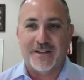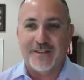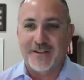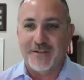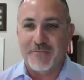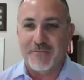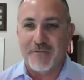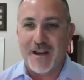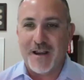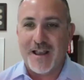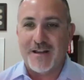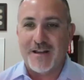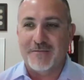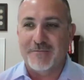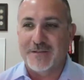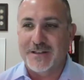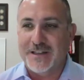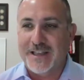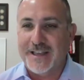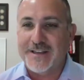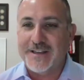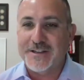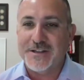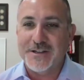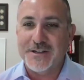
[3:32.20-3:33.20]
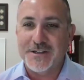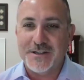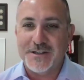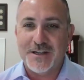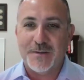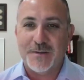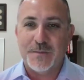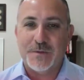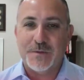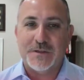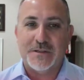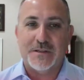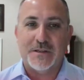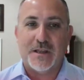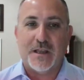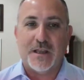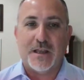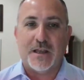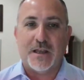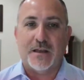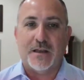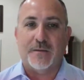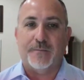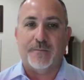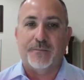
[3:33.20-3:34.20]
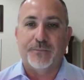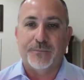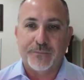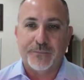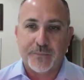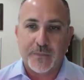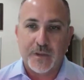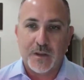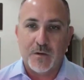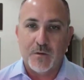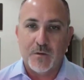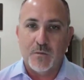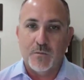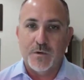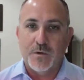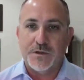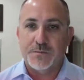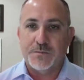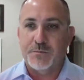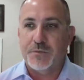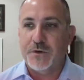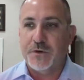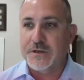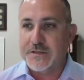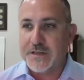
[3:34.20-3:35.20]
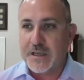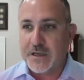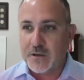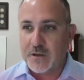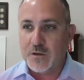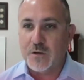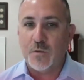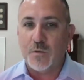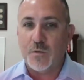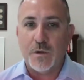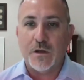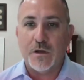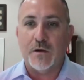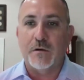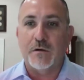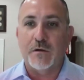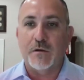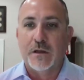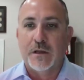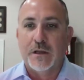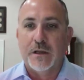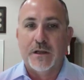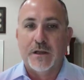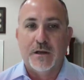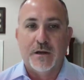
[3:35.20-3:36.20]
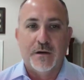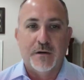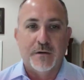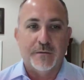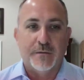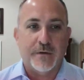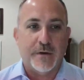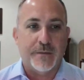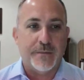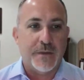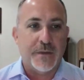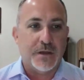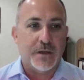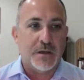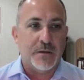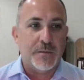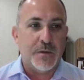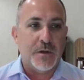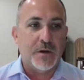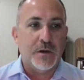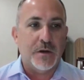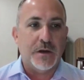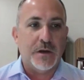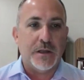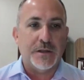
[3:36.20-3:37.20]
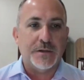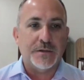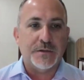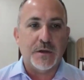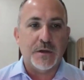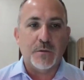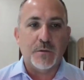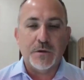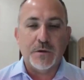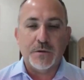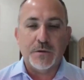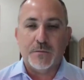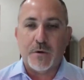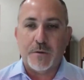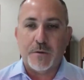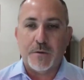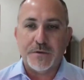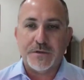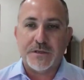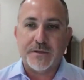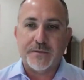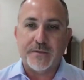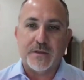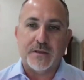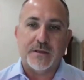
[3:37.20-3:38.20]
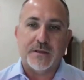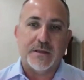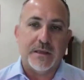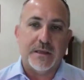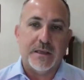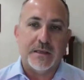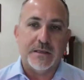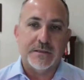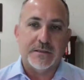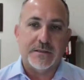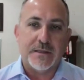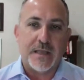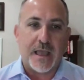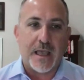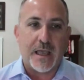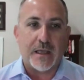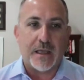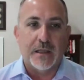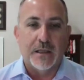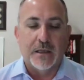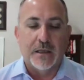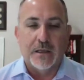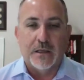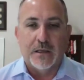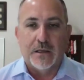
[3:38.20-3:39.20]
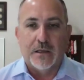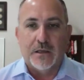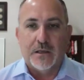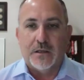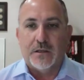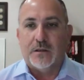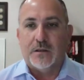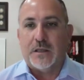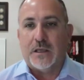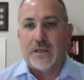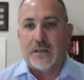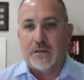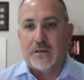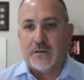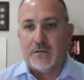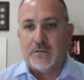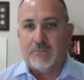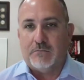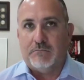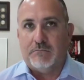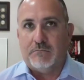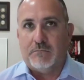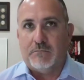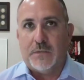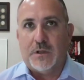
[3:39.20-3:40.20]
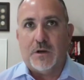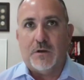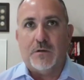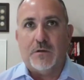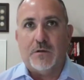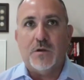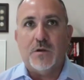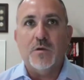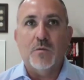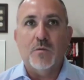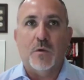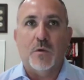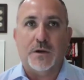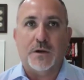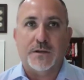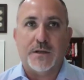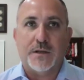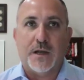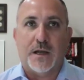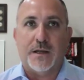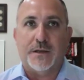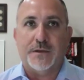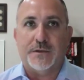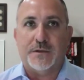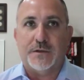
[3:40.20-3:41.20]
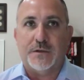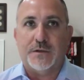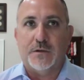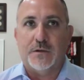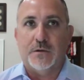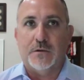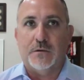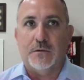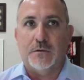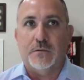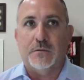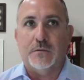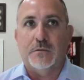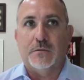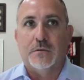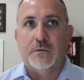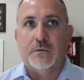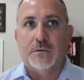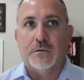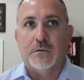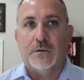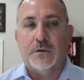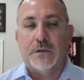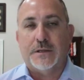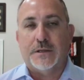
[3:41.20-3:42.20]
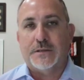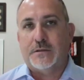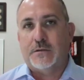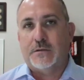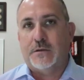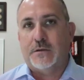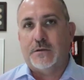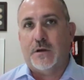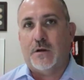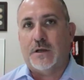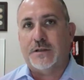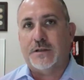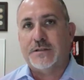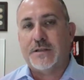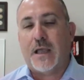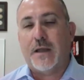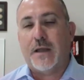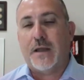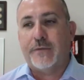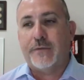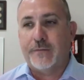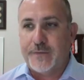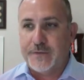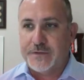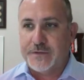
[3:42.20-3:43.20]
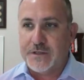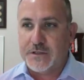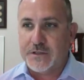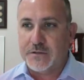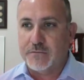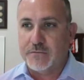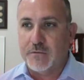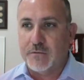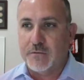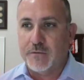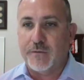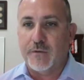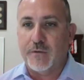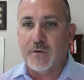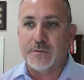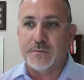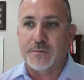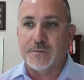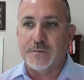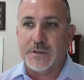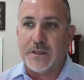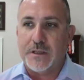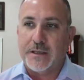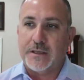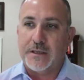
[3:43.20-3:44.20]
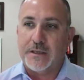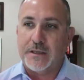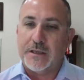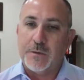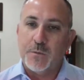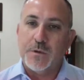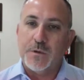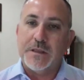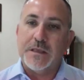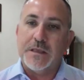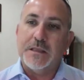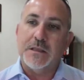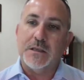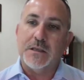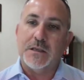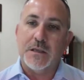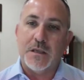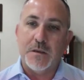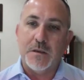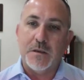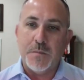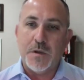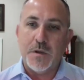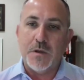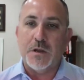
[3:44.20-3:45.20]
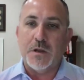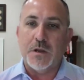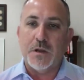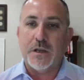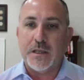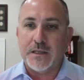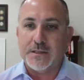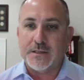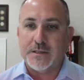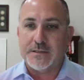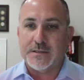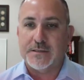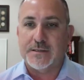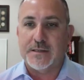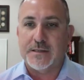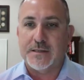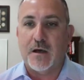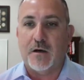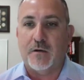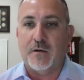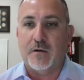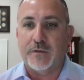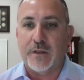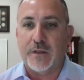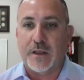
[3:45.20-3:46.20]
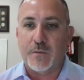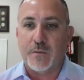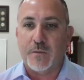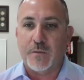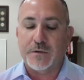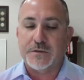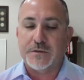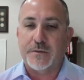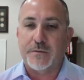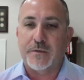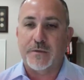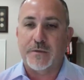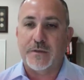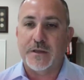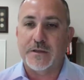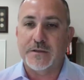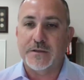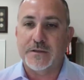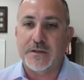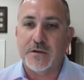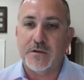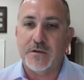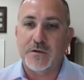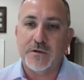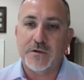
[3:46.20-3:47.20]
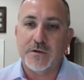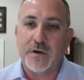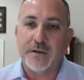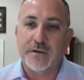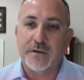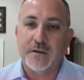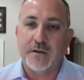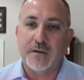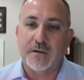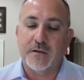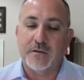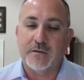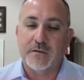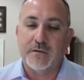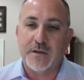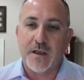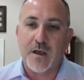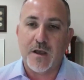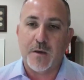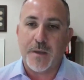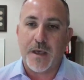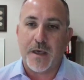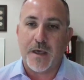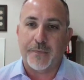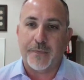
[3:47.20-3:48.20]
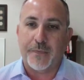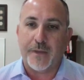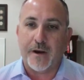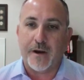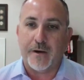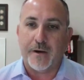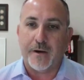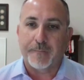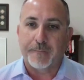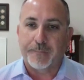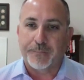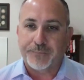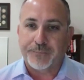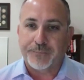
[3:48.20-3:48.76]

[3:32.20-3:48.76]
the ground relationships, which brings that goodwill from the community. And so, what were some of the things that you worked on to aside from physician referrals, but like within the community itself, like what are some of the things that you tried to help out there?